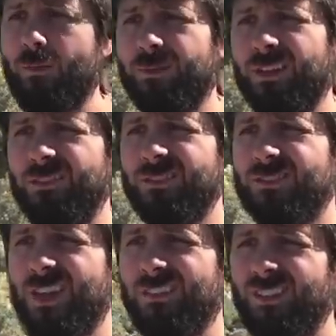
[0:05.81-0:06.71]
Pumpkin
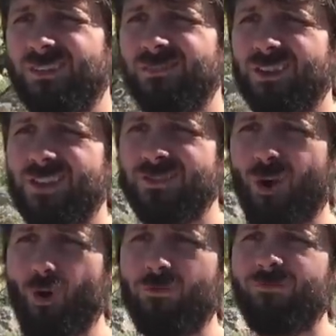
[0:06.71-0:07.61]
season is
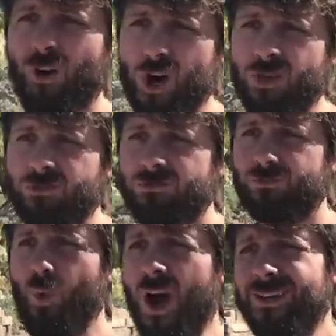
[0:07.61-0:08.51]
over.
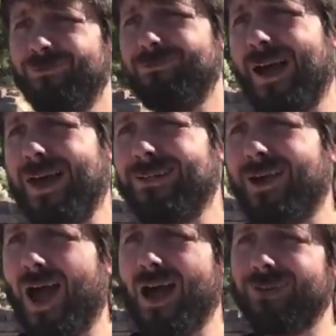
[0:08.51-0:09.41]
What am I
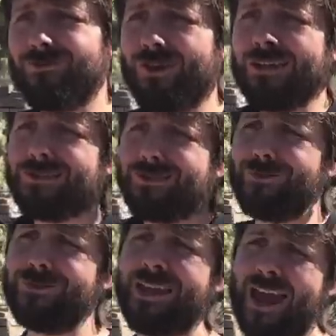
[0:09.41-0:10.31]
gonna drink
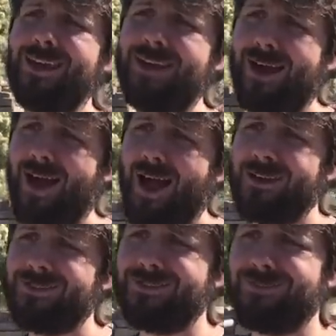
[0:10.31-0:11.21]
today? I
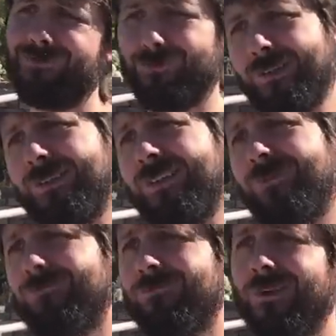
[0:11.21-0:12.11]
just
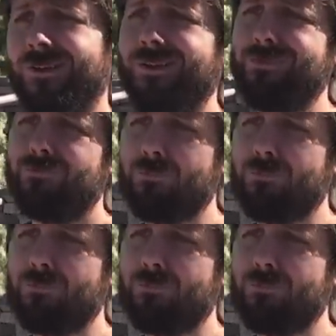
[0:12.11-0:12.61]
really, really